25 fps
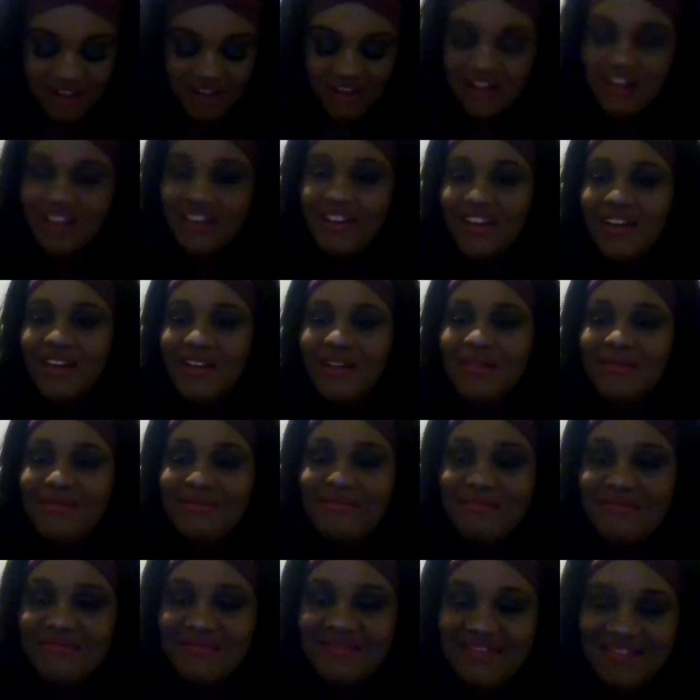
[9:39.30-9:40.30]
shut up.
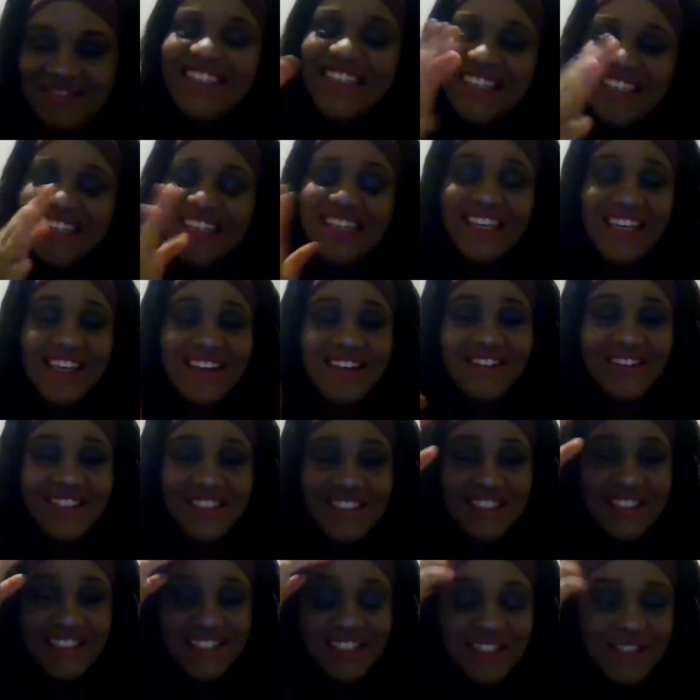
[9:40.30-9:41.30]
Can I
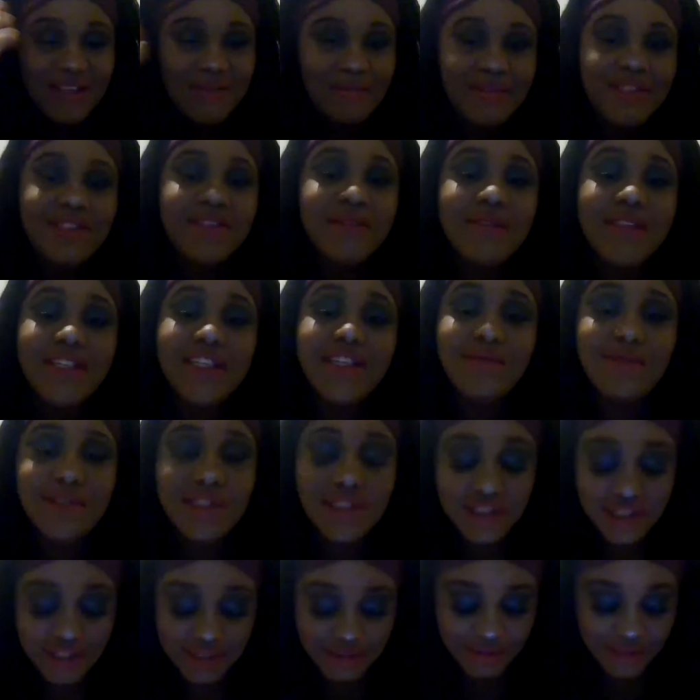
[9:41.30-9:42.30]
just send me something? It
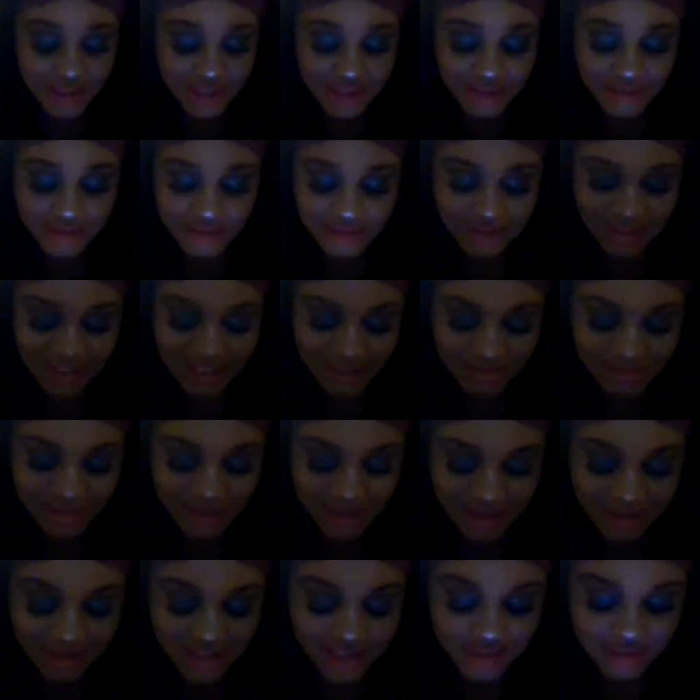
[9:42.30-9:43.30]
was so cute.
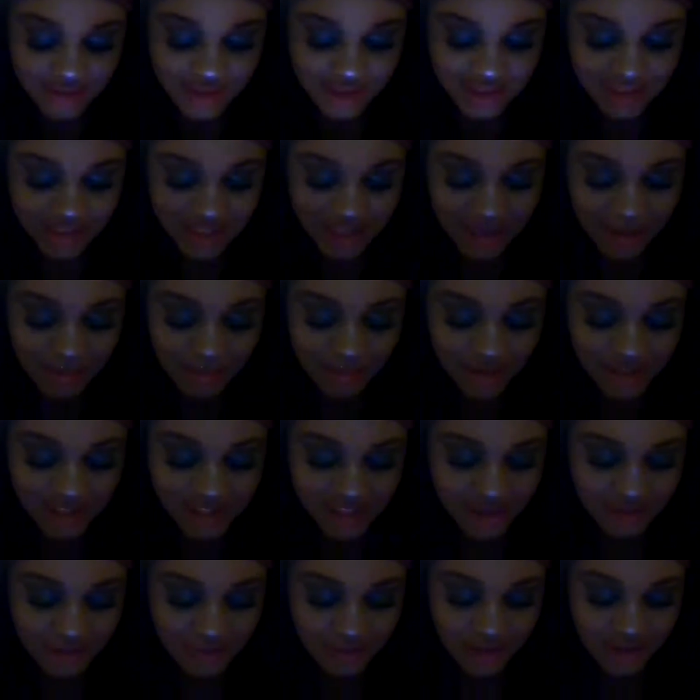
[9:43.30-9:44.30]
Hold on, let's watch that. I'm gonna watch
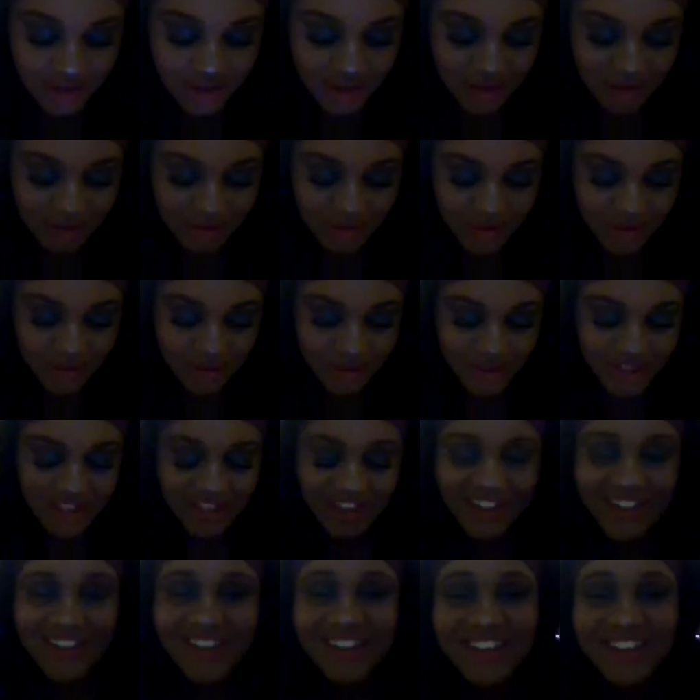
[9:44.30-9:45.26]
that in front of y'all real quick.